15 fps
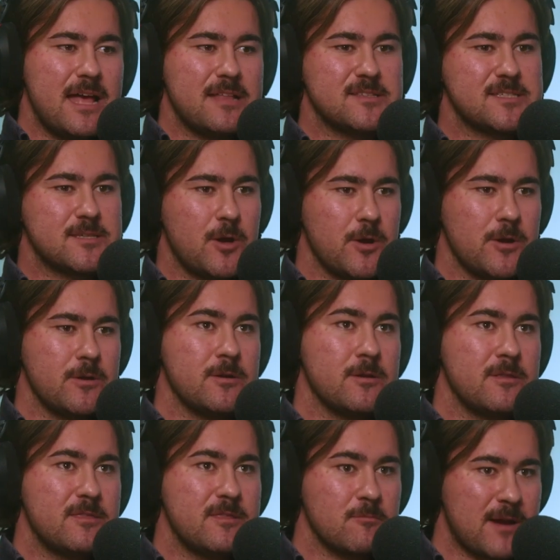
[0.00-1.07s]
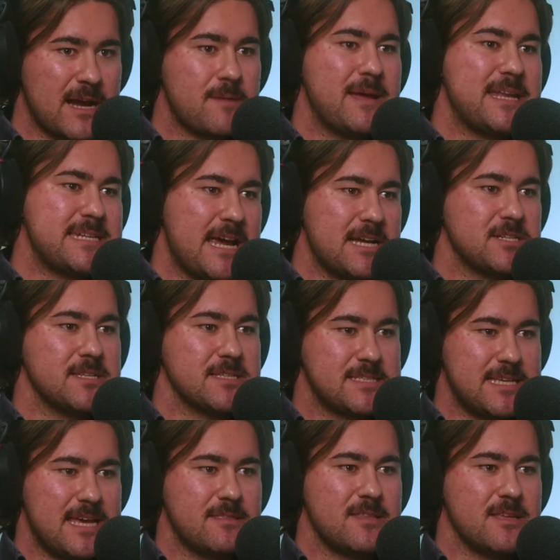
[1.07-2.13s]
And so the recommendation
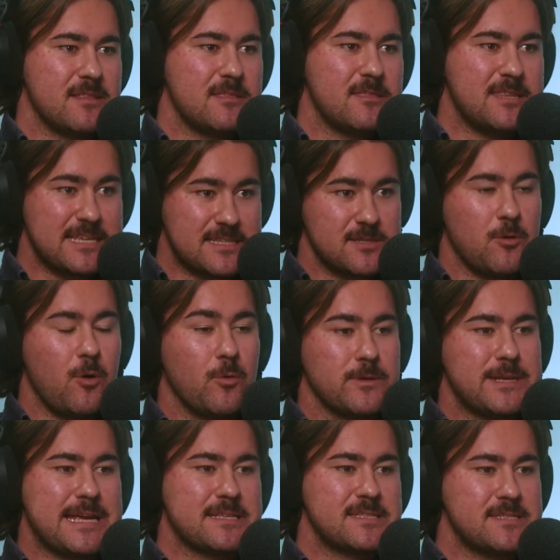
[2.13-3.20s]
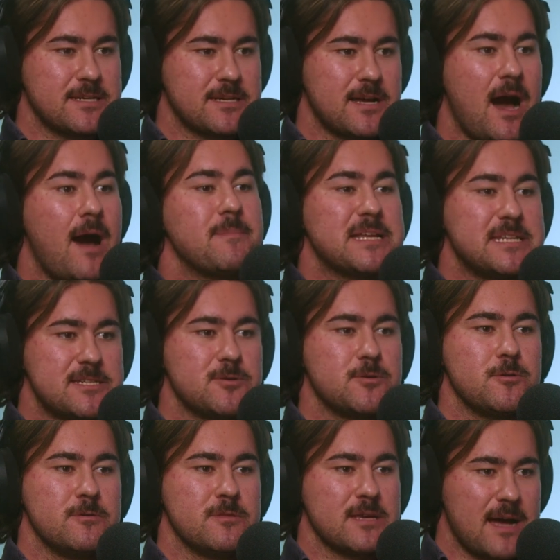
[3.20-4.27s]
said that this all needs to come
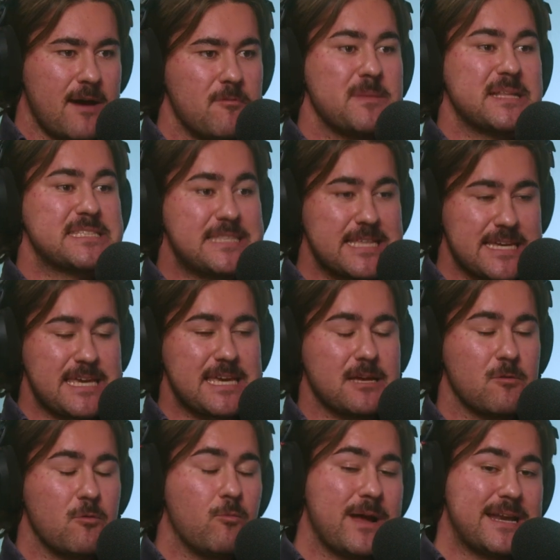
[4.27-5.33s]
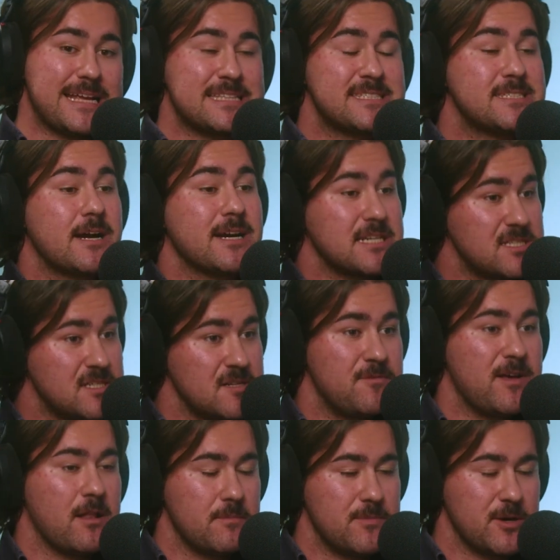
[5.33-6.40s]
into the government's thinking when it's starting to
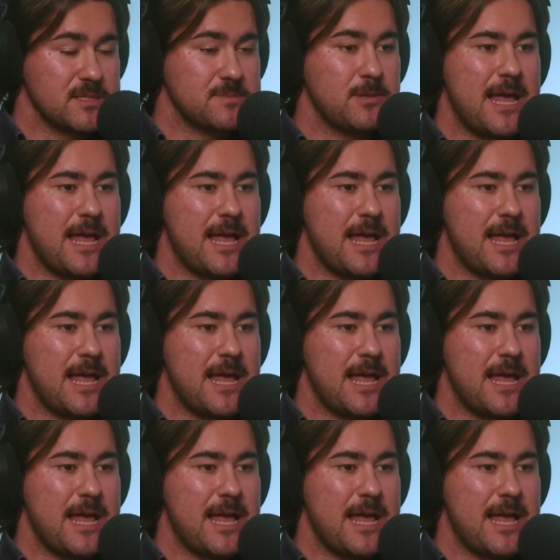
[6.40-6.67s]
develop those